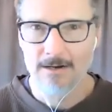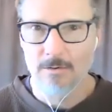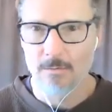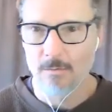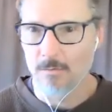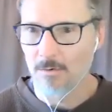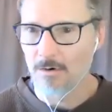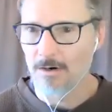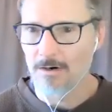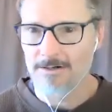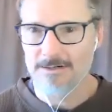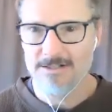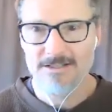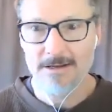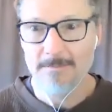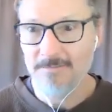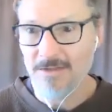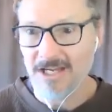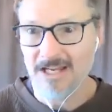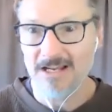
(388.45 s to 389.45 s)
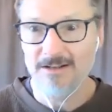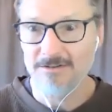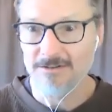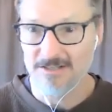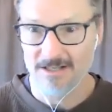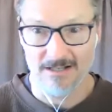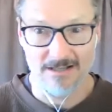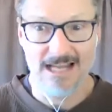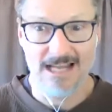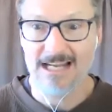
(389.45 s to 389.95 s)
or something
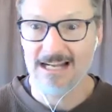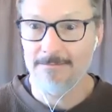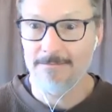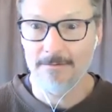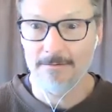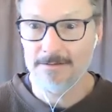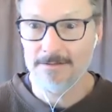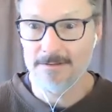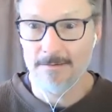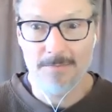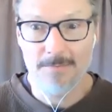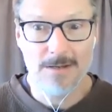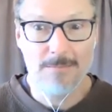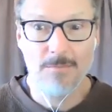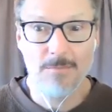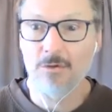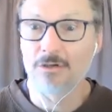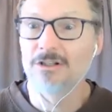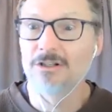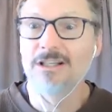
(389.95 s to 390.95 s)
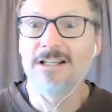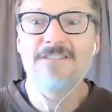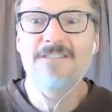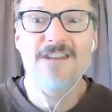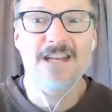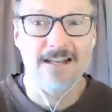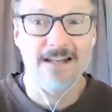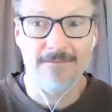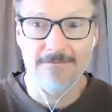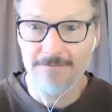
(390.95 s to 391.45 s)
else, like some people are
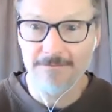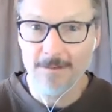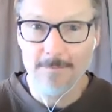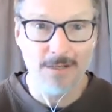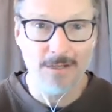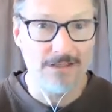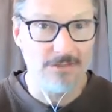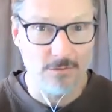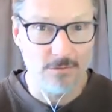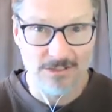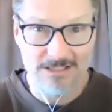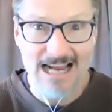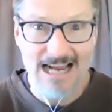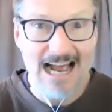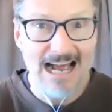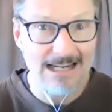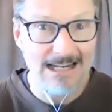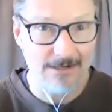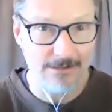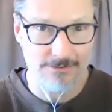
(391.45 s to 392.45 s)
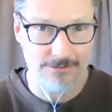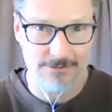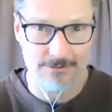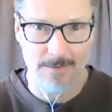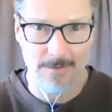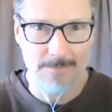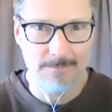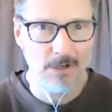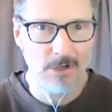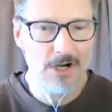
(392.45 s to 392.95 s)
lifting and flipping those tires.
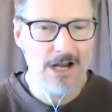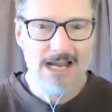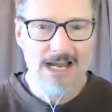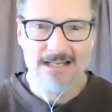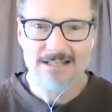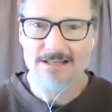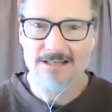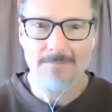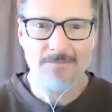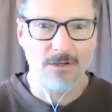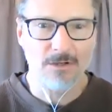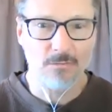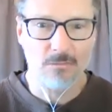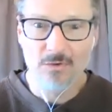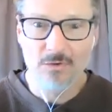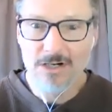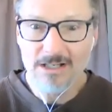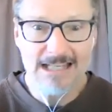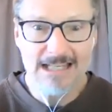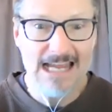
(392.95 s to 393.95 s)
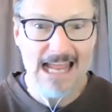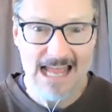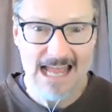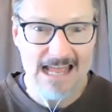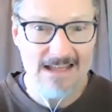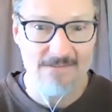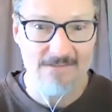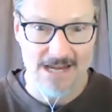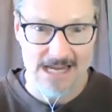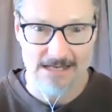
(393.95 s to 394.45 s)
Remember, something really
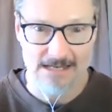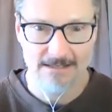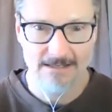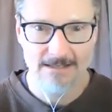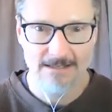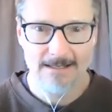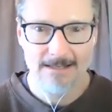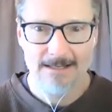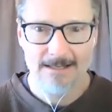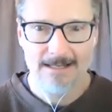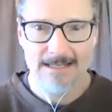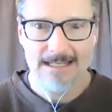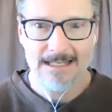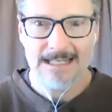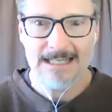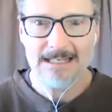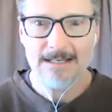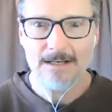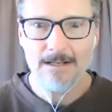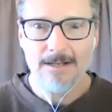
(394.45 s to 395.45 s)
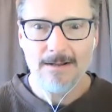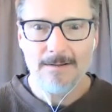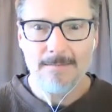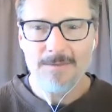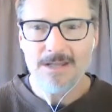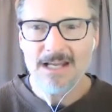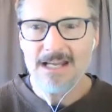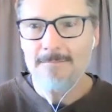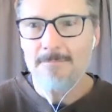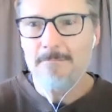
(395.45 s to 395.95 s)
heavy.
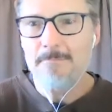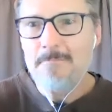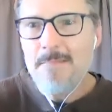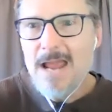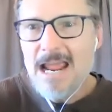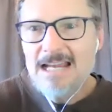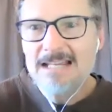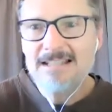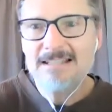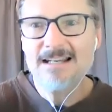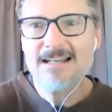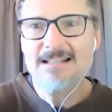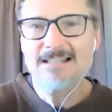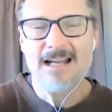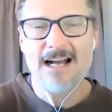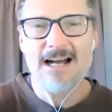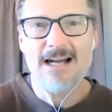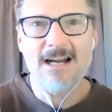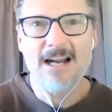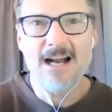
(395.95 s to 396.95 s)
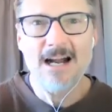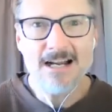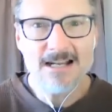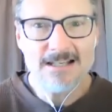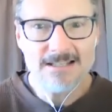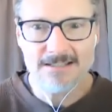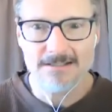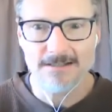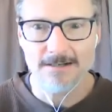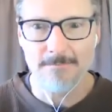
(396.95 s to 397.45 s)
It makes us
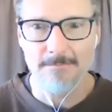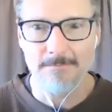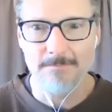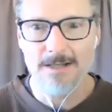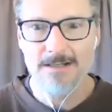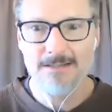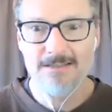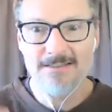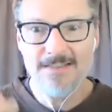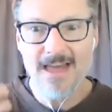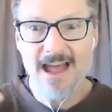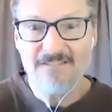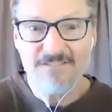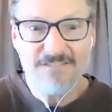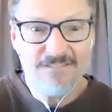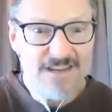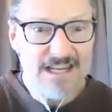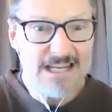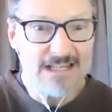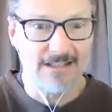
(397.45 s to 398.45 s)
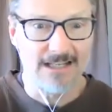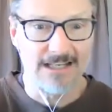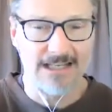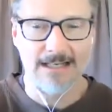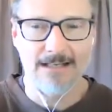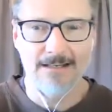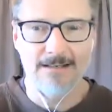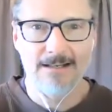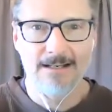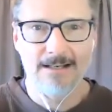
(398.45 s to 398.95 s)
accustomed to that
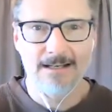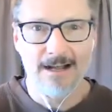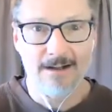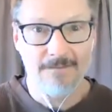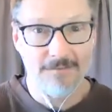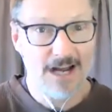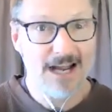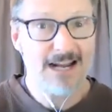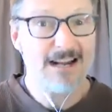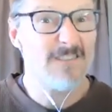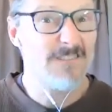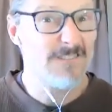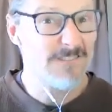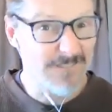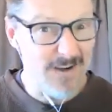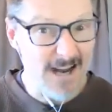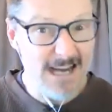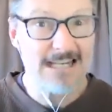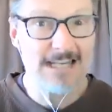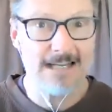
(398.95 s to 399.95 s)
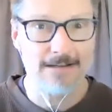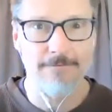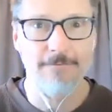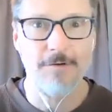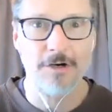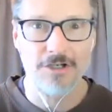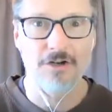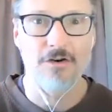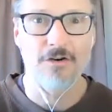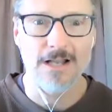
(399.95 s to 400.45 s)
feeling of kind of fighting
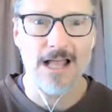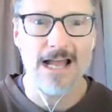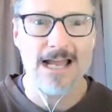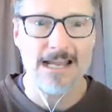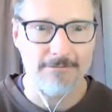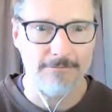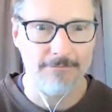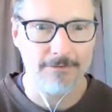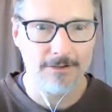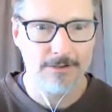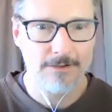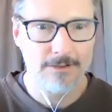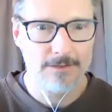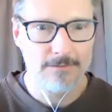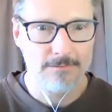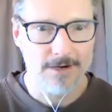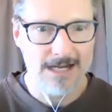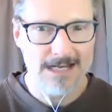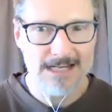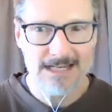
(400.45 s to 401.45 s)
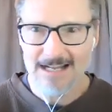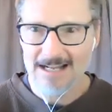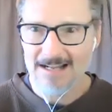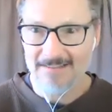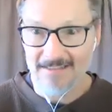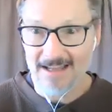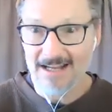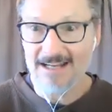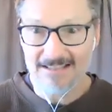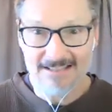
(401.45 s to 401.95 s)
for your life, right?
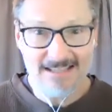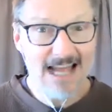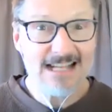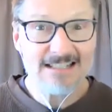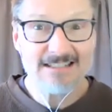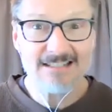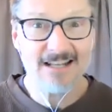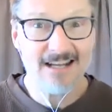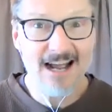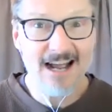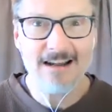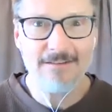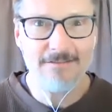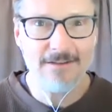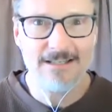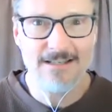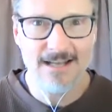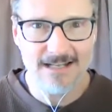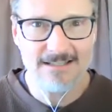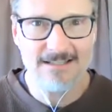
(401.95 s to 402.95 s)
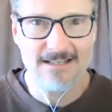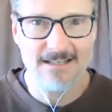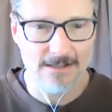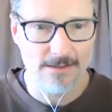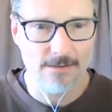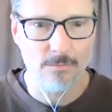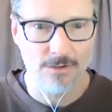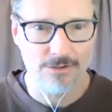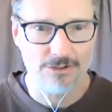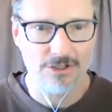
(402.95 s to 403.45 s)
Because that's the kind of intensity
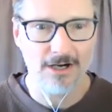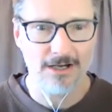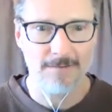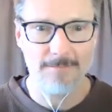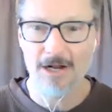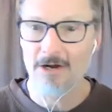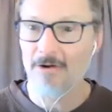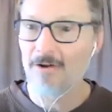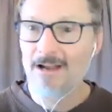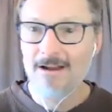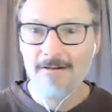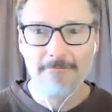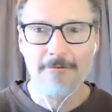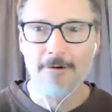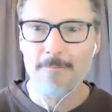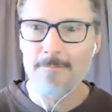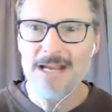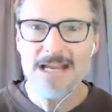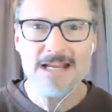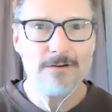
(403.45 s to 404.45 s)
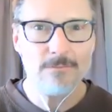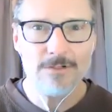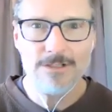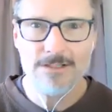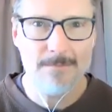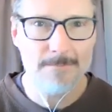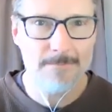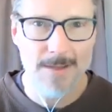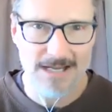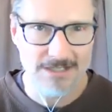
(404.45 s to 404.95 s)
that we're talking about. For me, it was
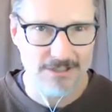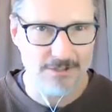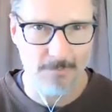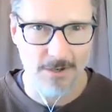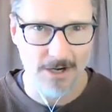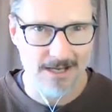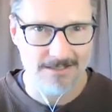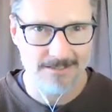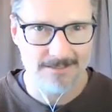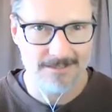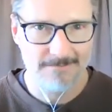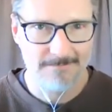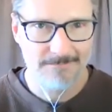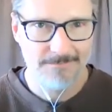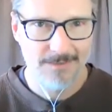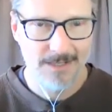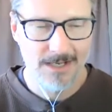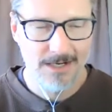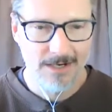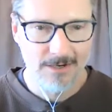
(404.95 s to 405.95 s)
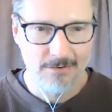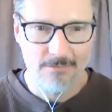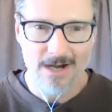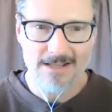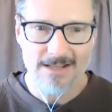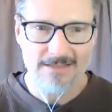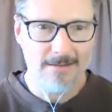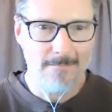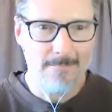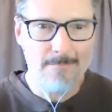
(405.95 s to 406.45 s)
the bench press,
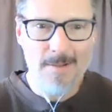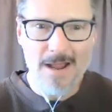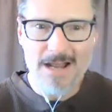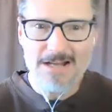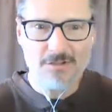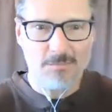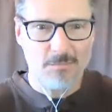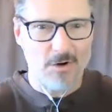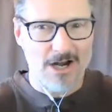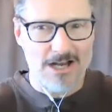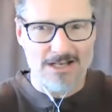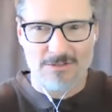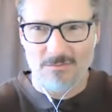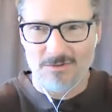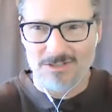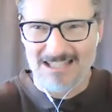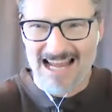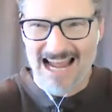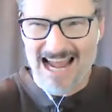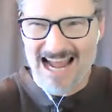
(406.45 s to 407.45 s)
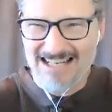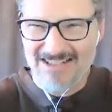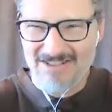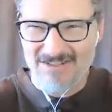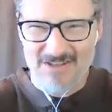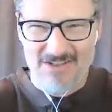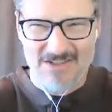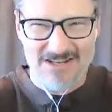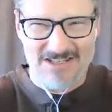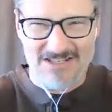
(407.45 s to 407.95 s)
right? The bench press was
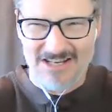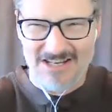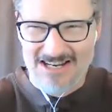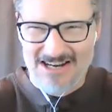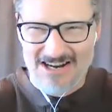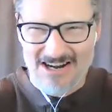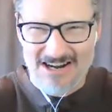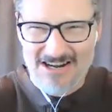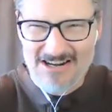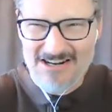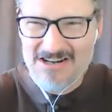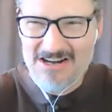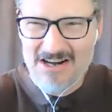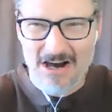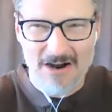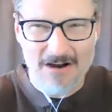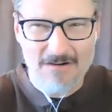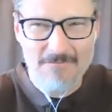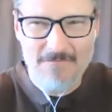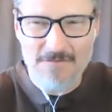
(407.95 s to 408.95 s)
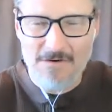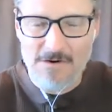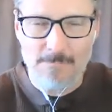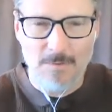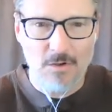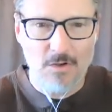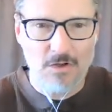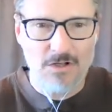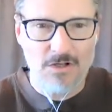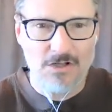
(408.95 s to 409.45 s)
actually this
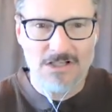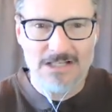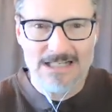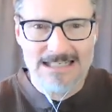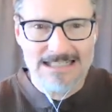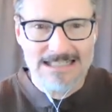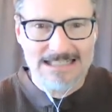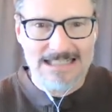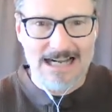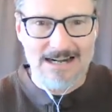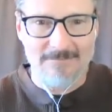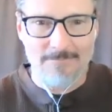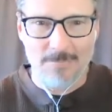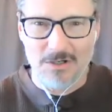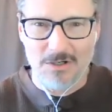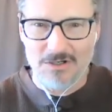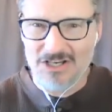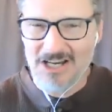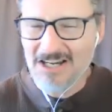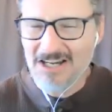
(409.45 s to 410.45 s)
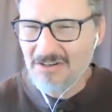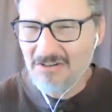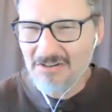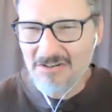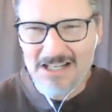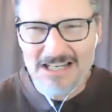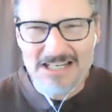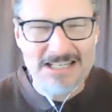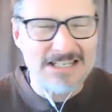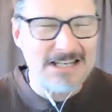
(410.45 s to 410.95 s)
uncomfortable, kind of
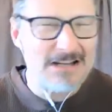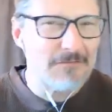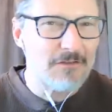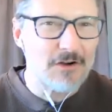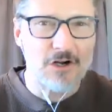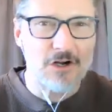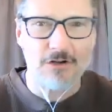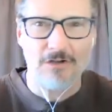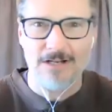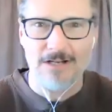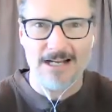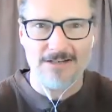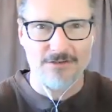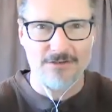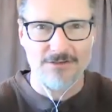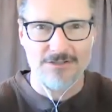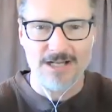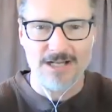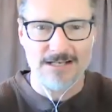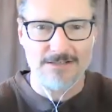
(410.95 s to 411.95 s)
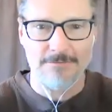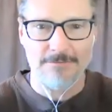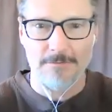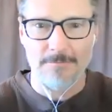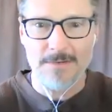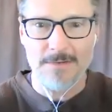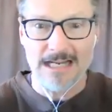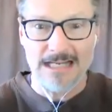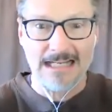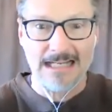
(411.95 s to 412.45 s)
particularly difficult exercise for
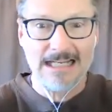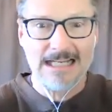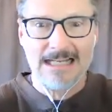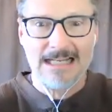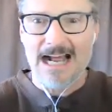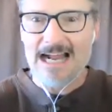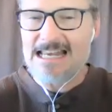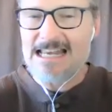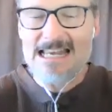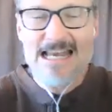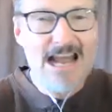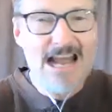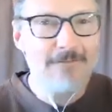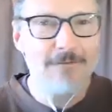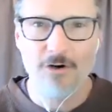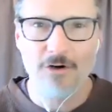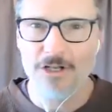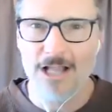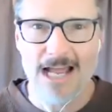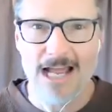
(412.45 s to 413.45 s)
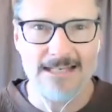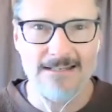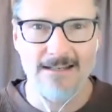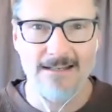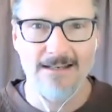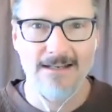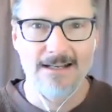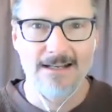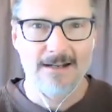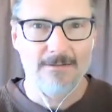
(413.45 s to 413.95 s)
me. I never liked
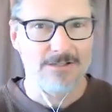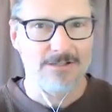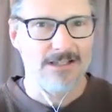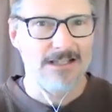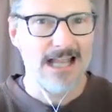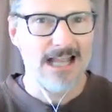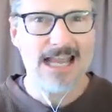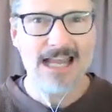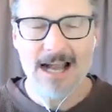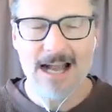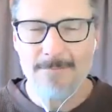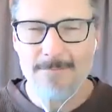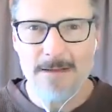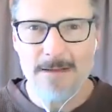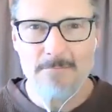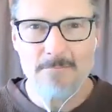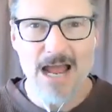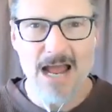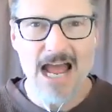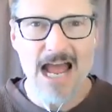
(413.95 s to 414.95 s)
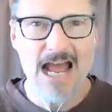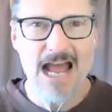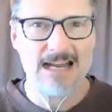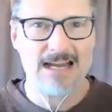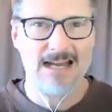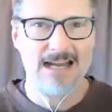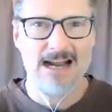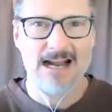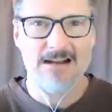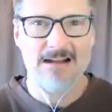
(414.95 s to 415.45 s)
it. I was laying on my
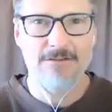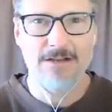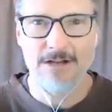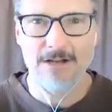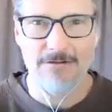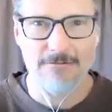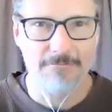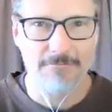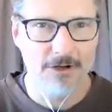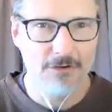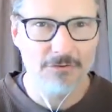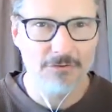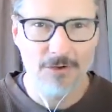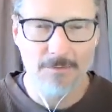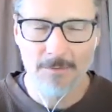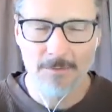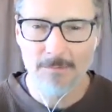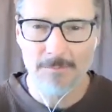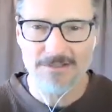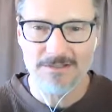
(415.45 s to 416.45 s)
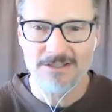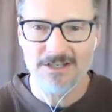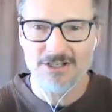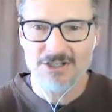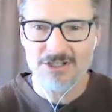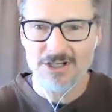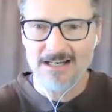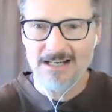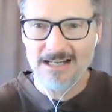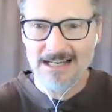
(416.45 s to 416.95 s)
back, kind of in a vulnerable
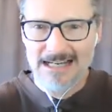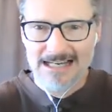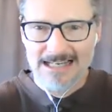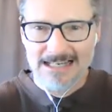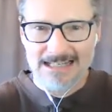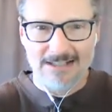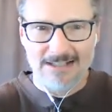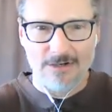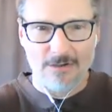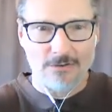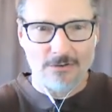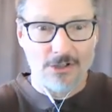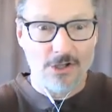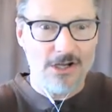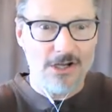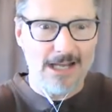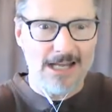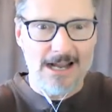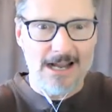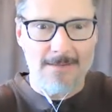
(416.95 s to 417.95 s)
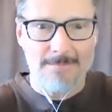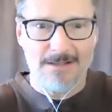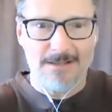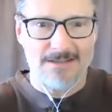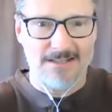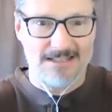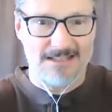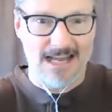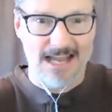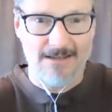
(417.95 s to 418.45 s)
position, looking up at
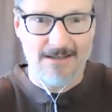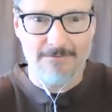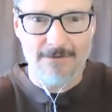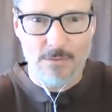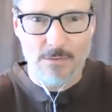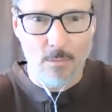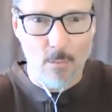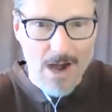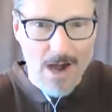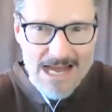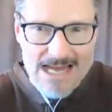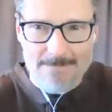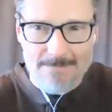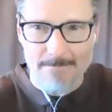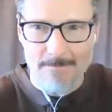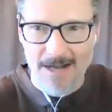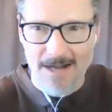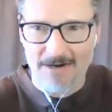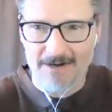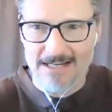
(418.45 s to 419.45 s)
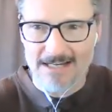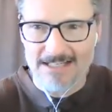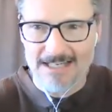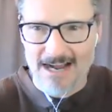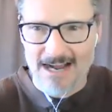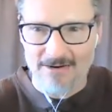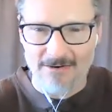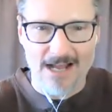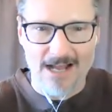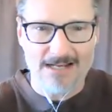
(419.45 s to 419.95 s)
this heavy weight bearing
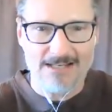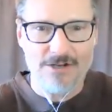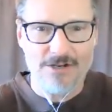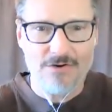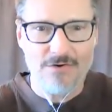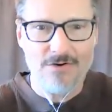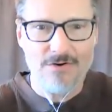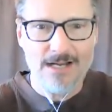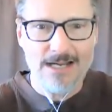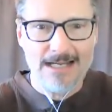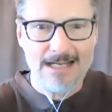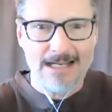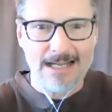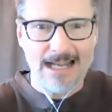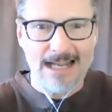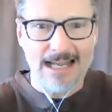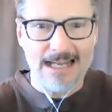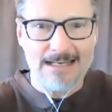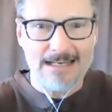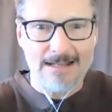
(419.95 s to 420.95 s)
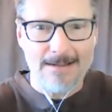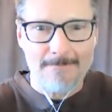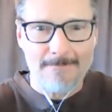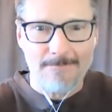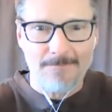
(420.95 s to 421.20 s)
down on you. And